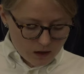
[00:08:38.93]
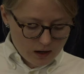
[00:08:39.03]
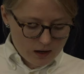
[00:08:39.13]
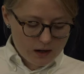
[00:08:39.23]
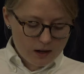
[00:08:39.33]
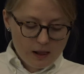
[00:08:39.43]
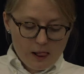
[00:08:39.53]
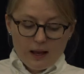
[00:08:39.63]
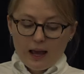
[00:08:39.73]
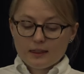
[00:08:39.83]

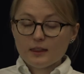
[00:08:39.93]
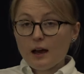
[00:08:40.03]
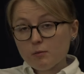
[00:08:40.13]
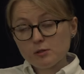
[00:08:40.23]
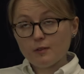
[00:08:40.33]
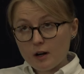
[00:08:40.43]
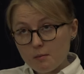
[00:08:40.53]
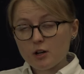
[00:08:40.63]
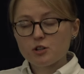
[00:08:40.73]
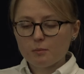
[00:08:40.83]
And that was very
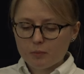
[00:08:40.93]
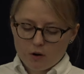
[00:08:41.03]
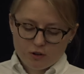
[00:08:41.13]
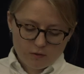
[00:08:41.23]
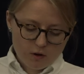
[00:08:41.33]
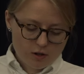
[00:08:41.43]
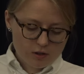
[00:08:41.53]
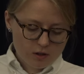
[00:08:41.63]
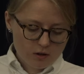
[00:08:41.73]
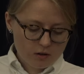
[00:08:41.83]
much the approach the
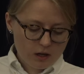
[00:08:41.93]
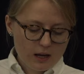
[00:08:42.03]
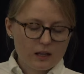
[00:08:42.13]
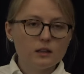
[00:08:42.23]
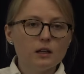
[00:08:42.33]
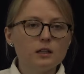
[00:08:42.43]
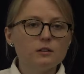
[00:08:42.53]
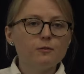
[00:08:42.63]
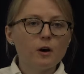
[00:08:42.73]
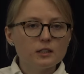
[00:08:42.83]
Russians took in
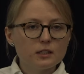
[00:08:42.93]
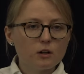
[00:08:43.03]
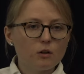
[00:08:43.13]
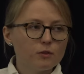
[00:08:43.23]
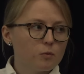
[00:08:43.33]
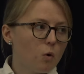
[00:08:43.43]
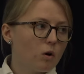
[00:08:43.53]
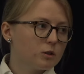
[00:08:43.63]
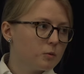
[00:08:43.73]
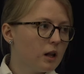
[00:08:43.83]
the first year of the
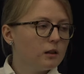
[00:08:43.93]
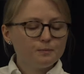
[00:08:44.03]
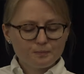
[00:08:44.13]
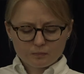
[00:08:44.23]
war as well.